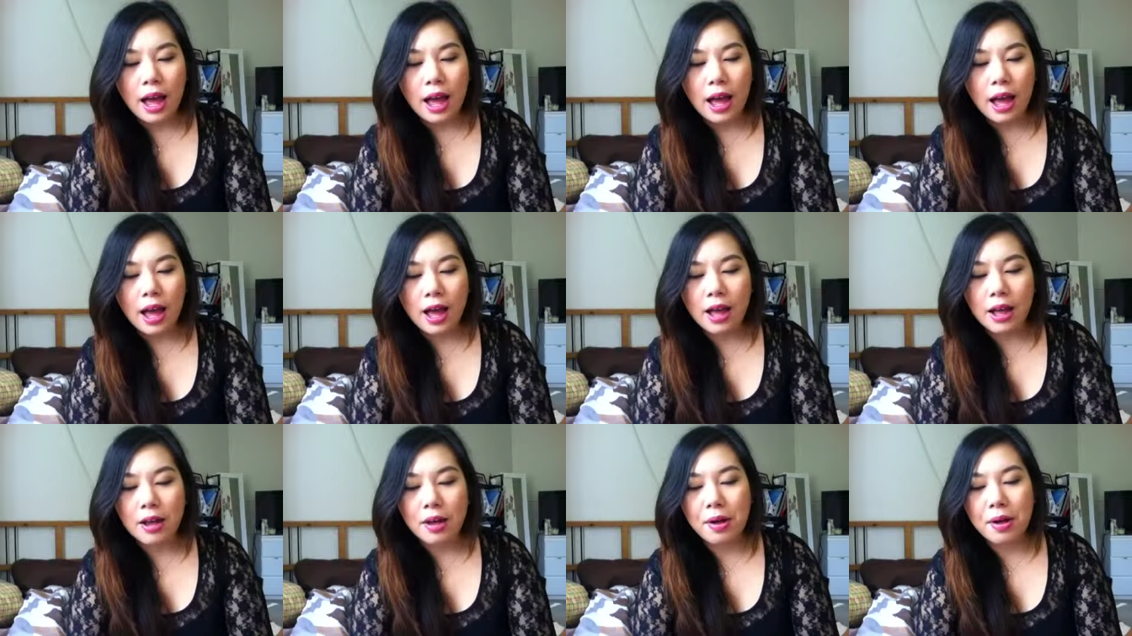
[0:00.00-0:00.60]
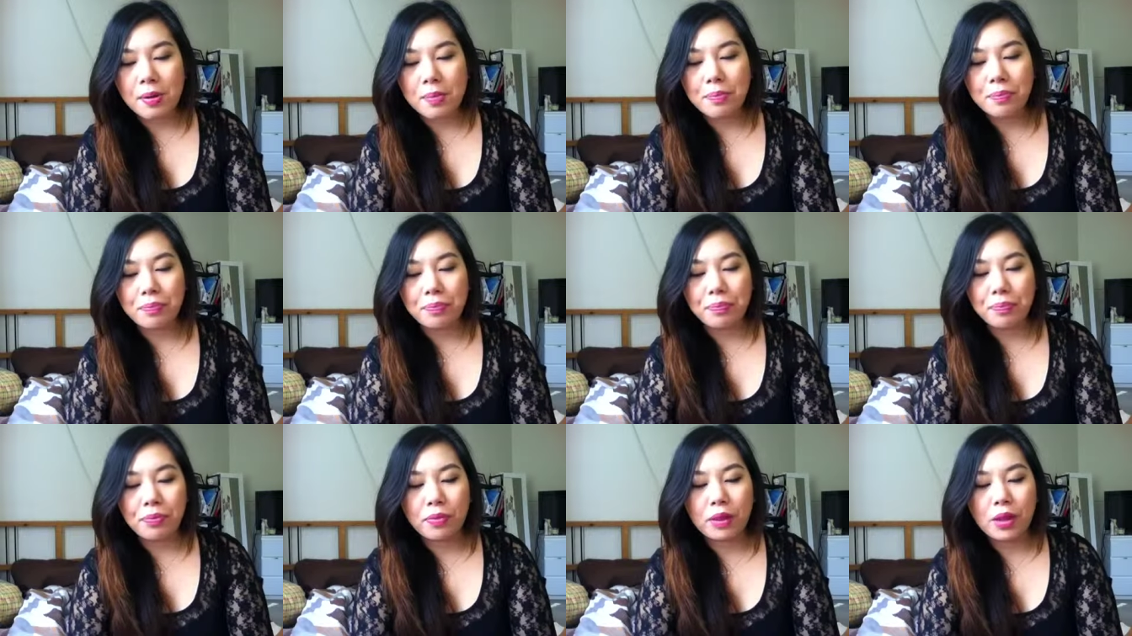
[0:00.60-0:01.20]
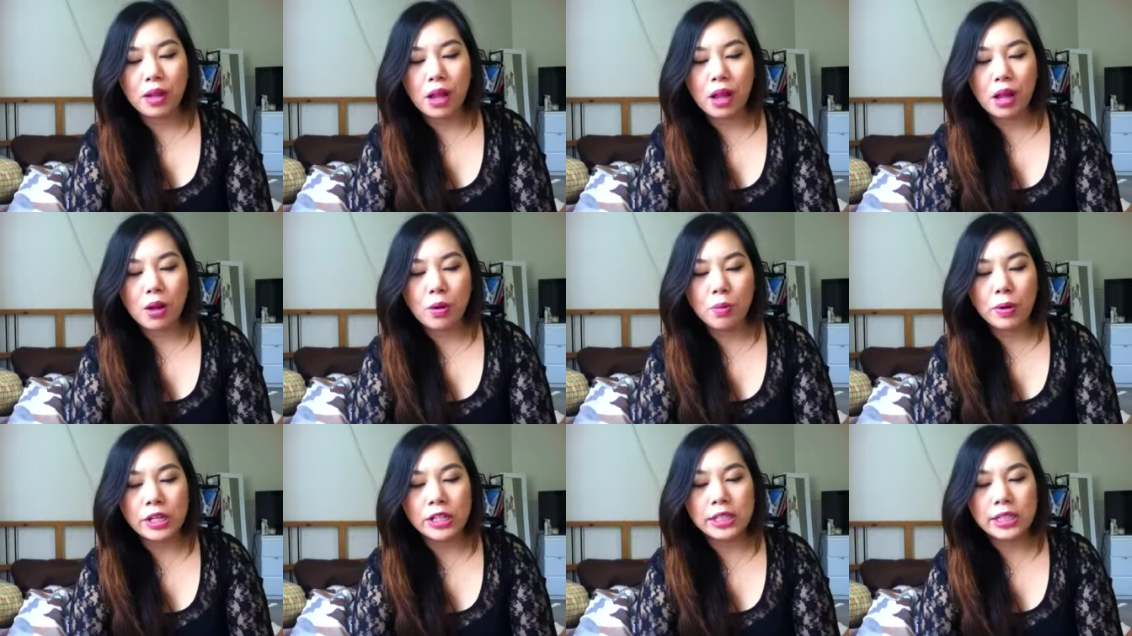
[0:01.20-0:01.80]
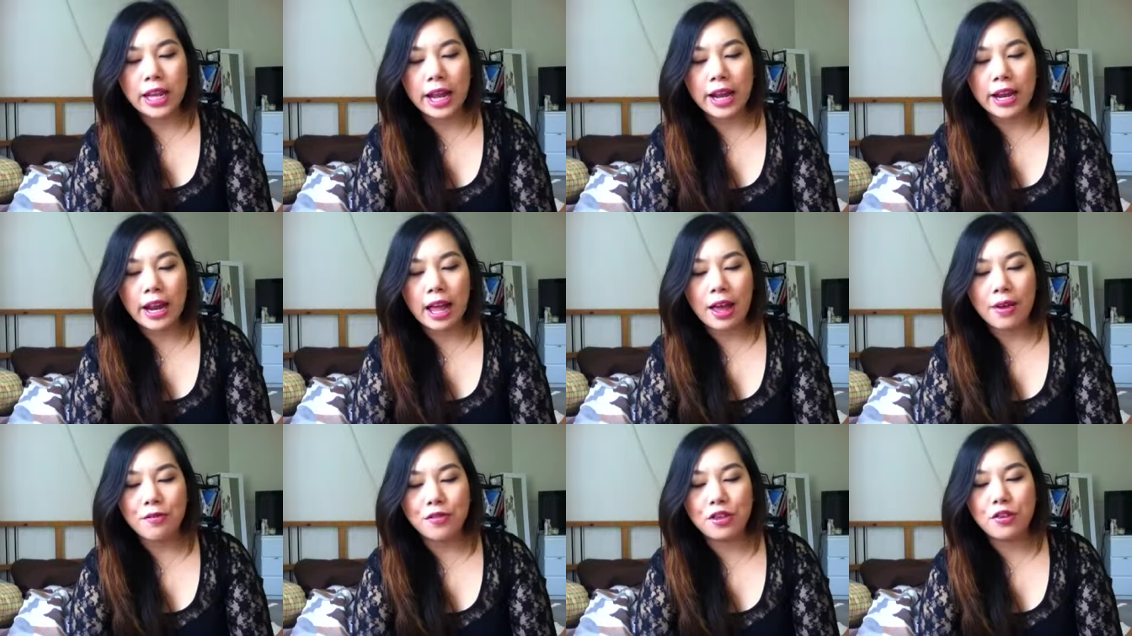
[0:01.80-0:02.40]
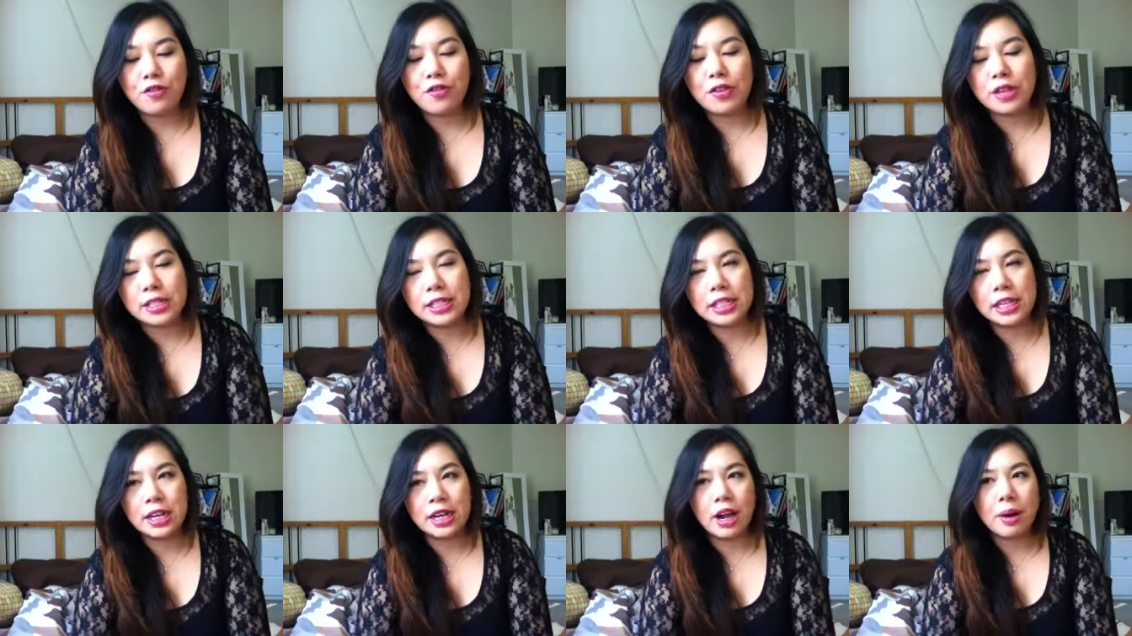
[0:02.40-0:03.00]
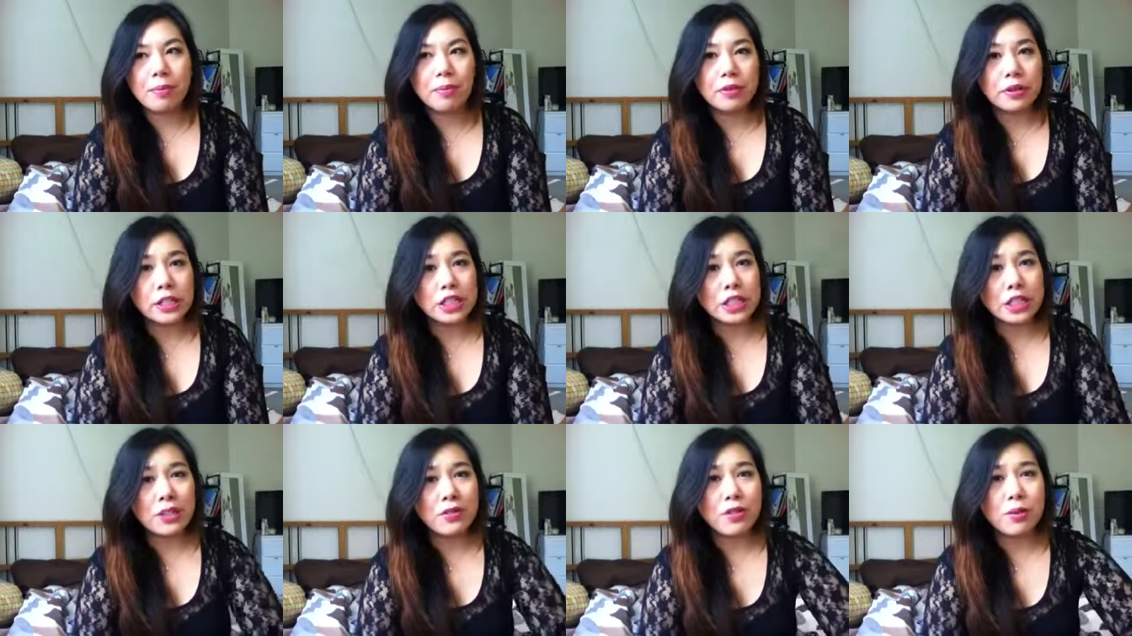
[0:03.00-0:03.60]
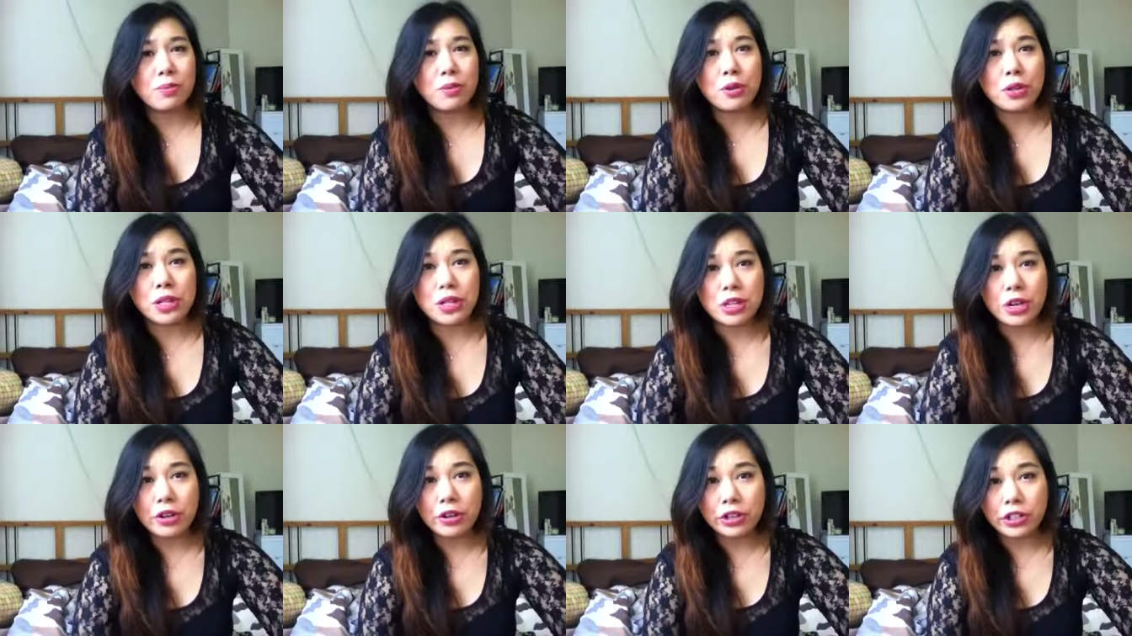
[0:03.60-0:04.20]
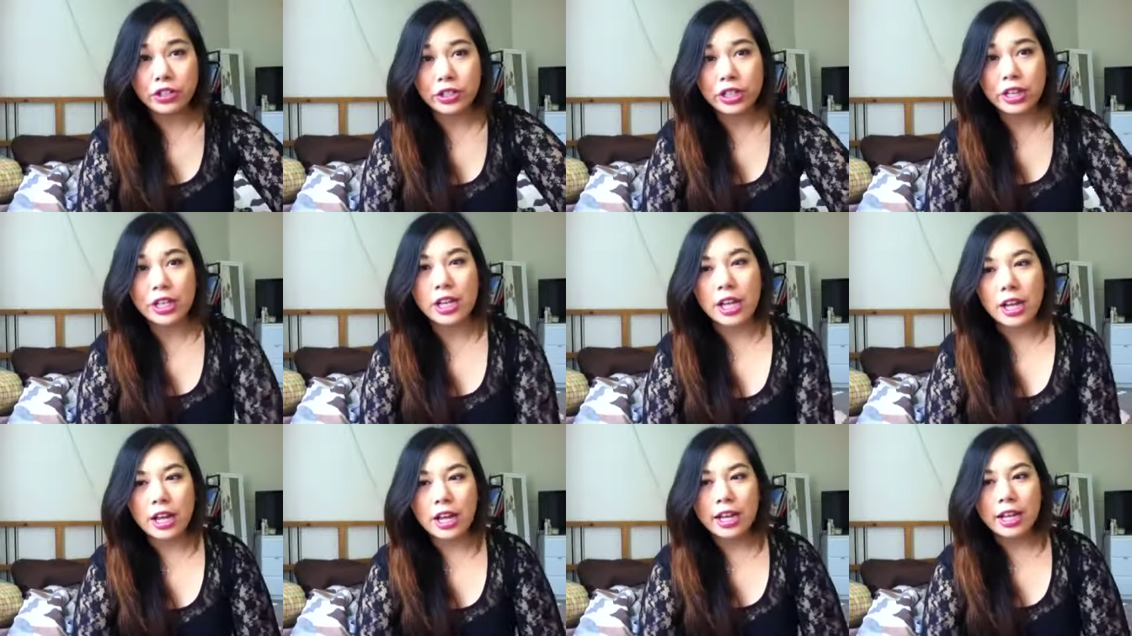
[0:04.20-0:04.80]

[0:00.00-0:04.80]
Um, which state have you visited? I'm originally from Northern Territory.